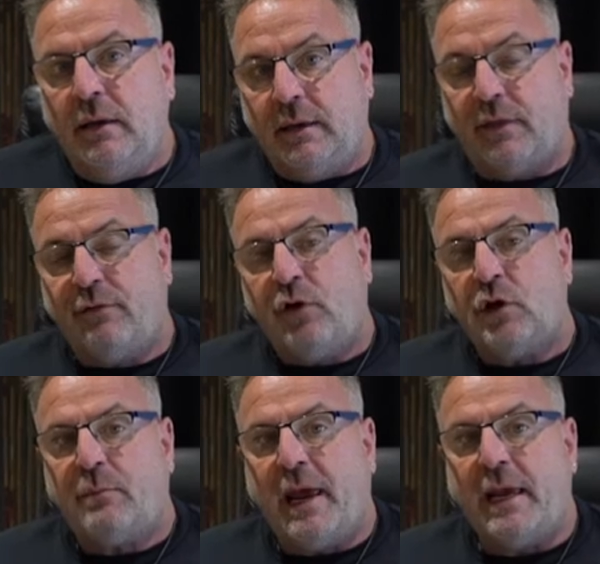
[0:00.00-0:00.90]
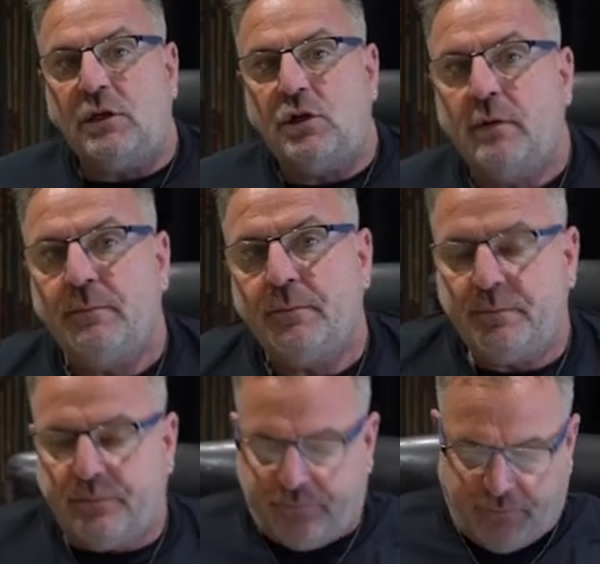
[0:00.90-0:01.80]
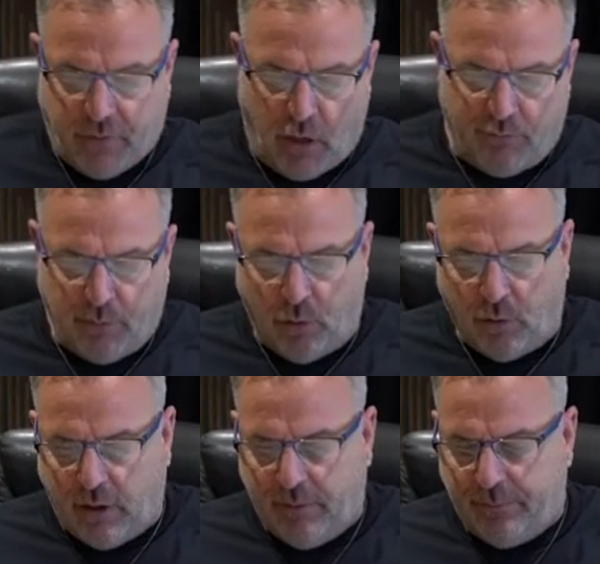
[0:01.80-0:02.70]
Now the first page of a book